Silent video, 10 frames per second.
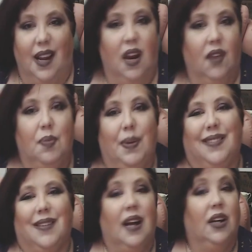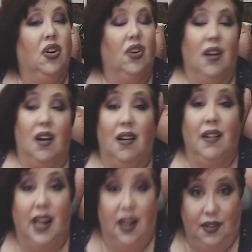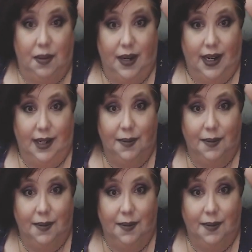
Everybody's got dirt on everybody.